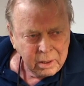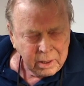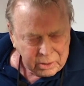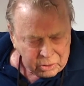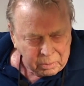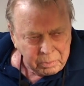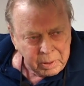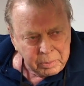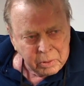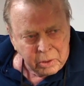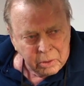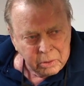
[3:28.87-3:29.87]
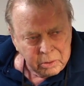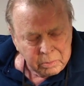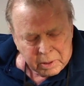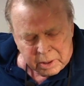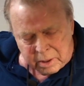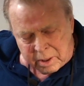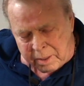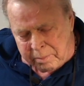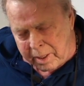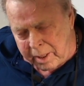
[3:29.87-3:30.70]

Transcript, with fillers: that some people used, but not